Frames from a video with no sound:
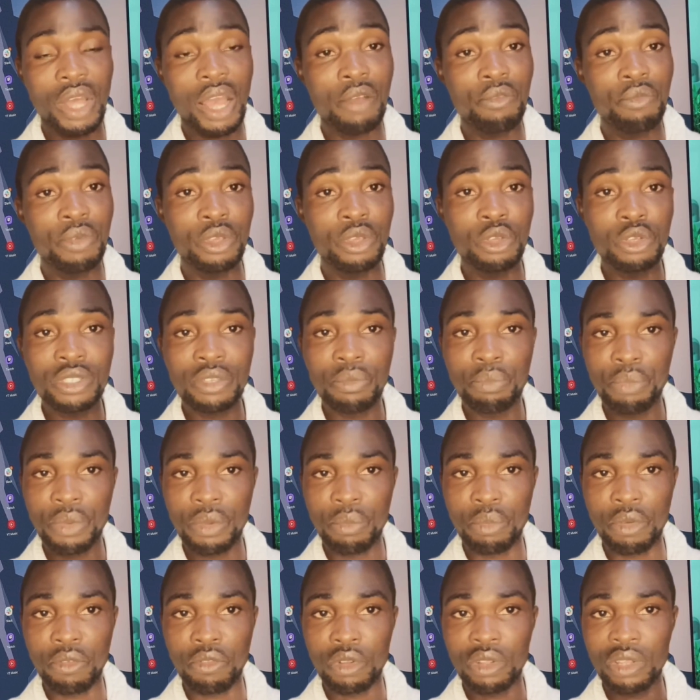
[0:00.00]
I've been using
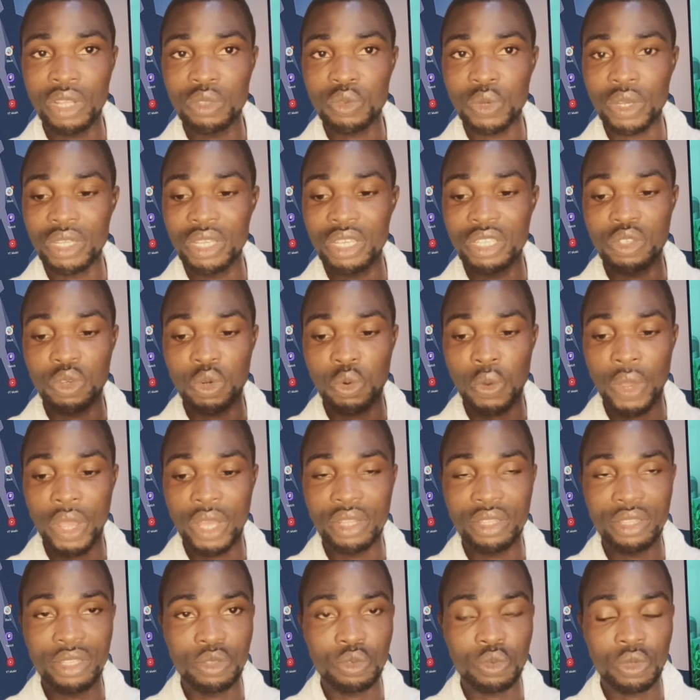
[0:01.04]
PIN before, that's why it's
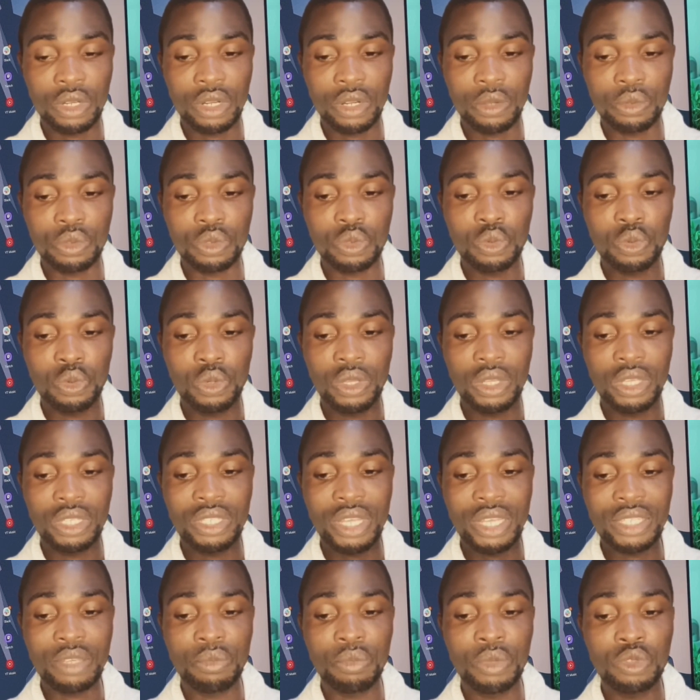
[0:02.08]
requiring this one now. So it's
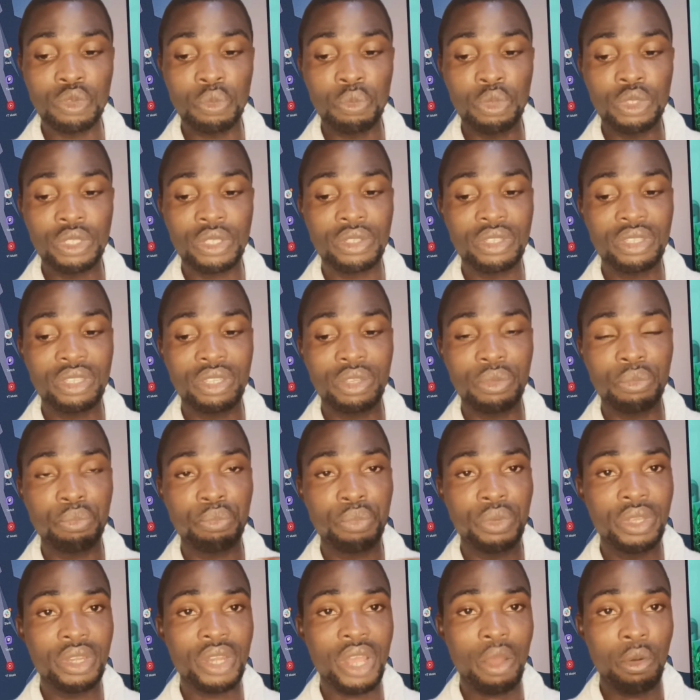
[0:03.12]
asking me to put in the
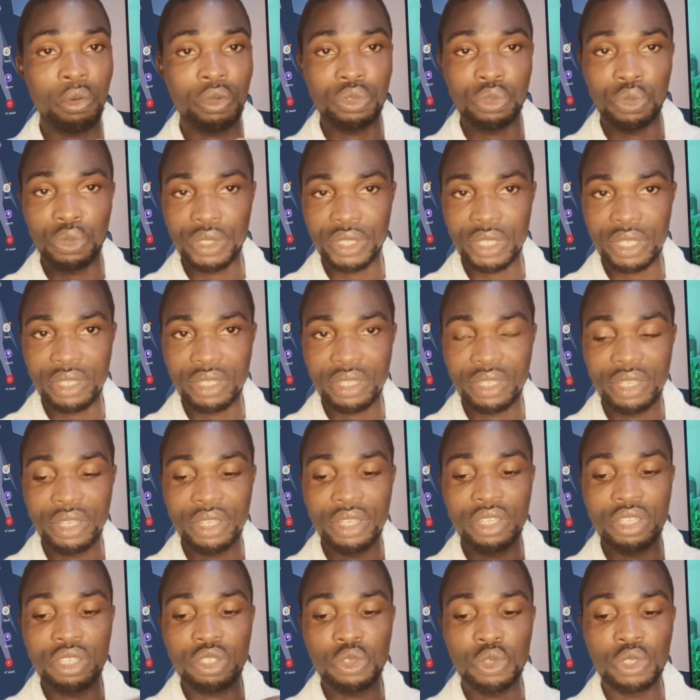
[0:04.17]
PIN I was using.
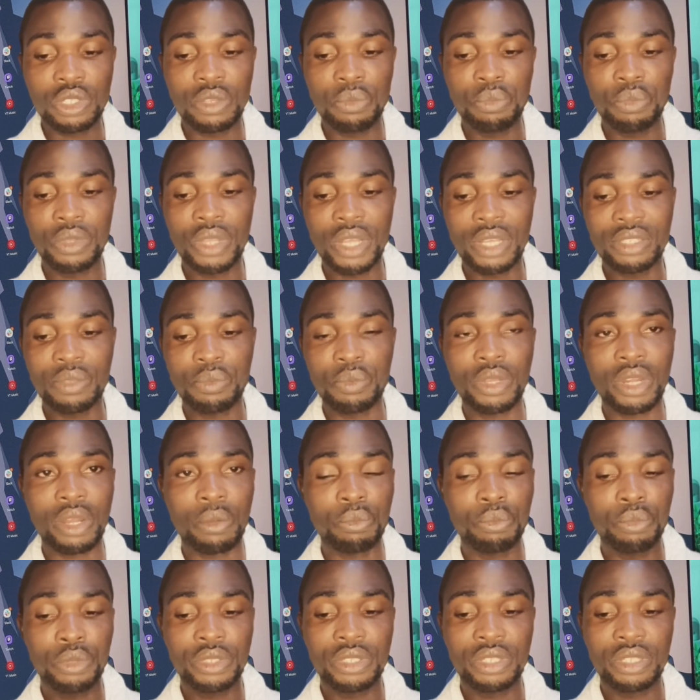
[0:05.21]
So that's the PIN
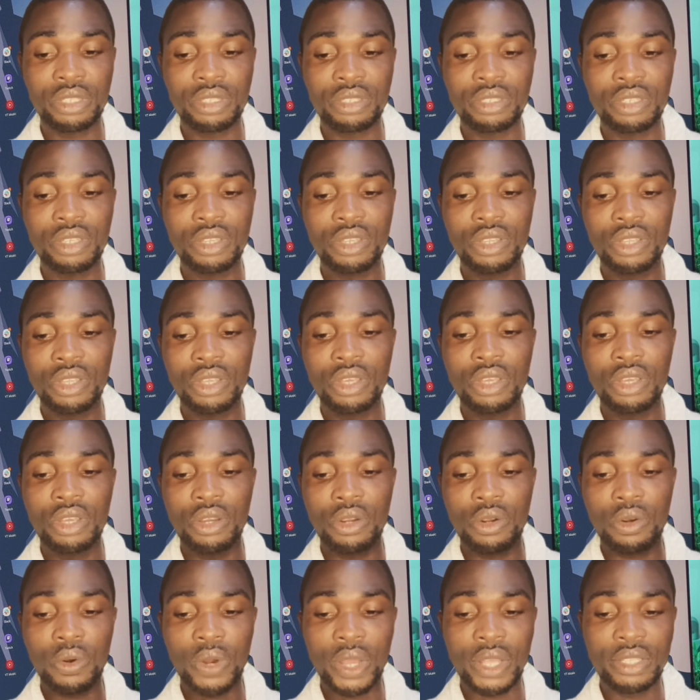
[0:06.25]
I'm putting
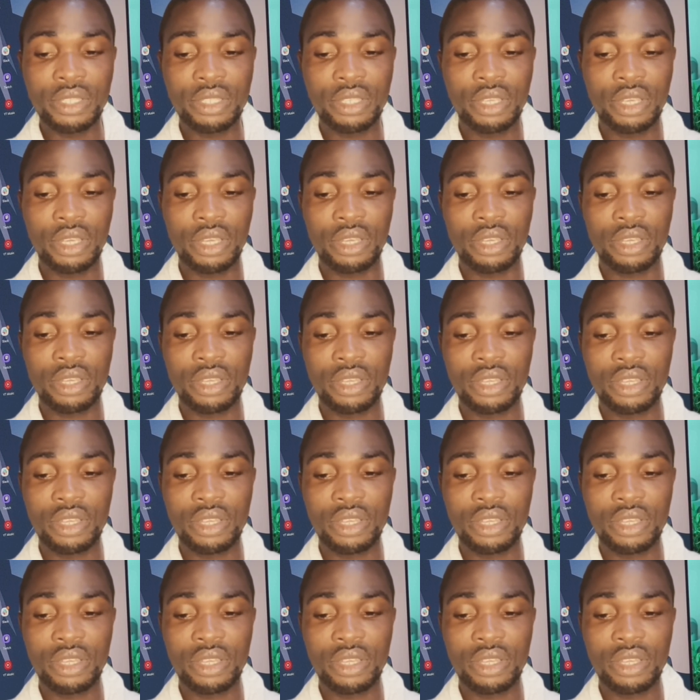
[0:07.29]
right here.